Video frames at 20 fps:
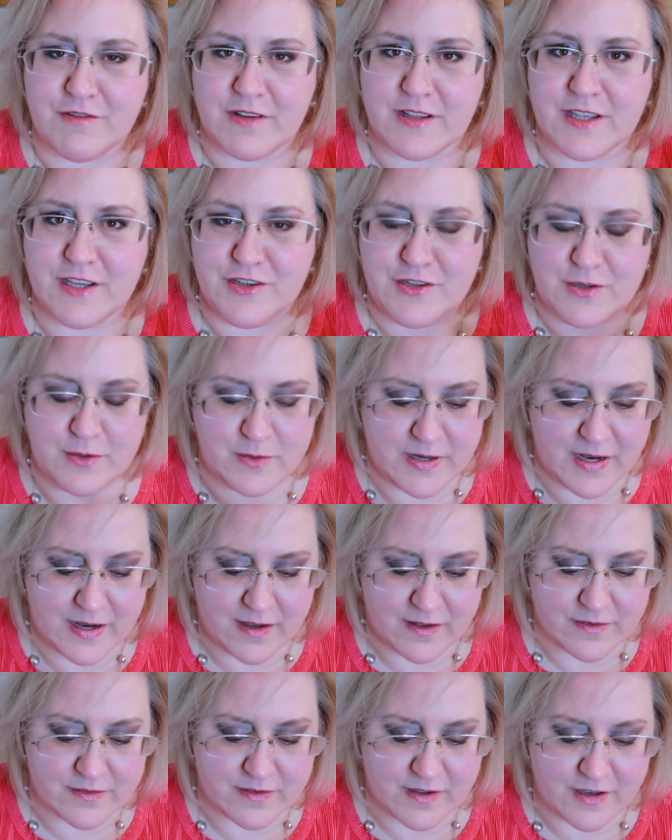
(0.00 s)
really do
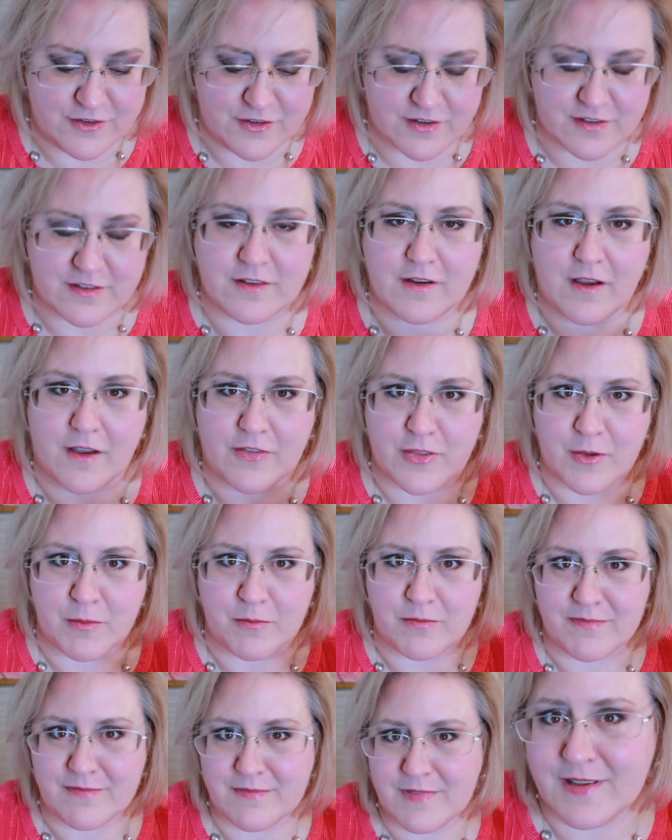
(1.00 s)
nails, I just got
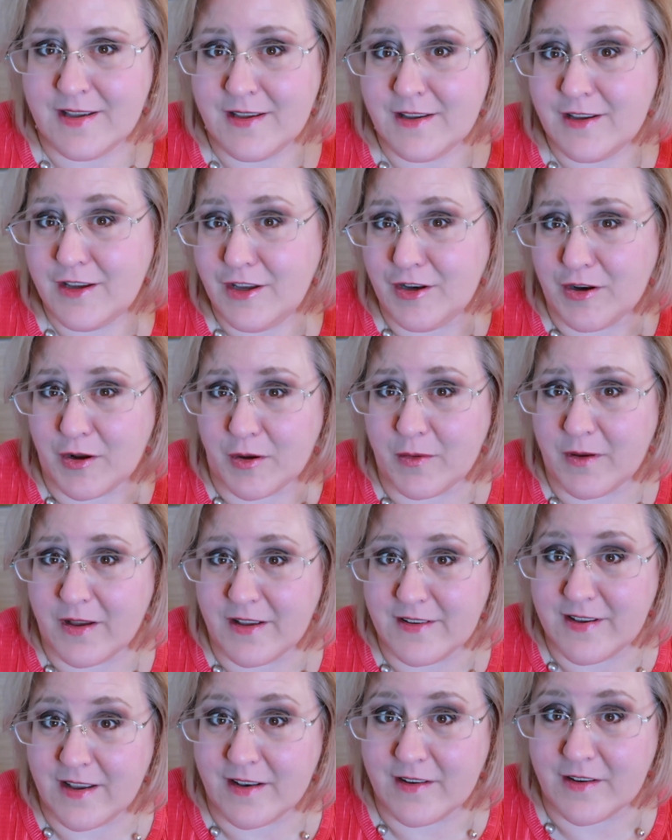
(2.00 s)
them you know,
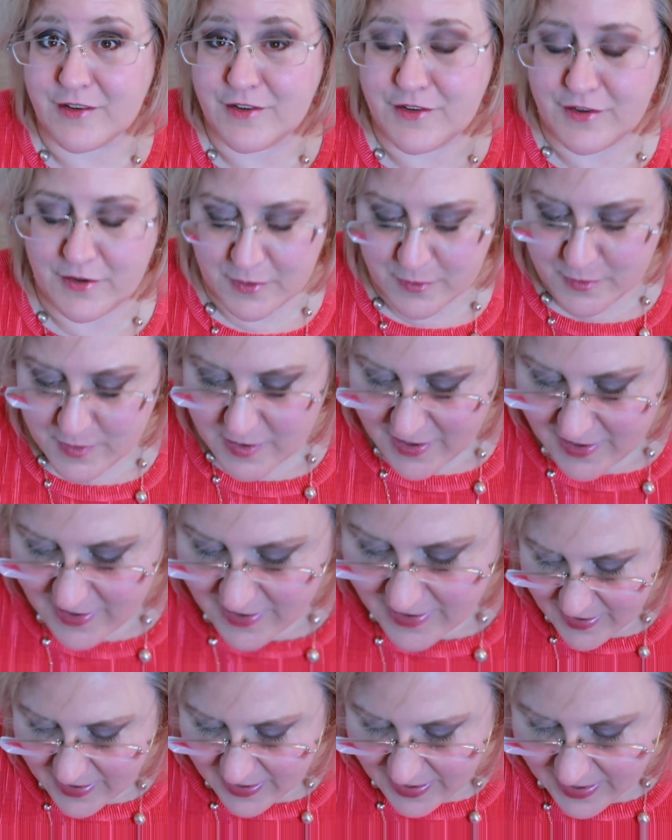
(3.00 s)
attended to.
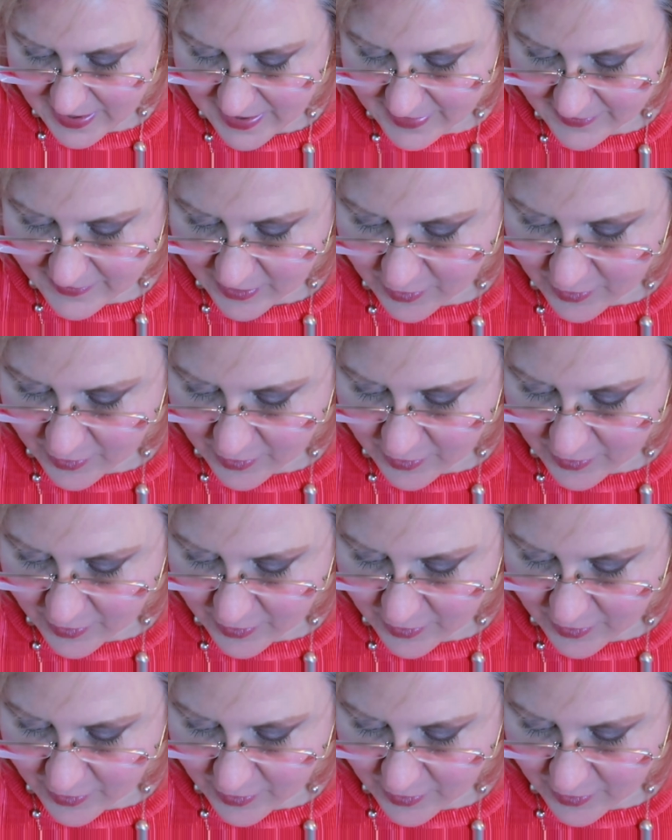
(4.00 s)
And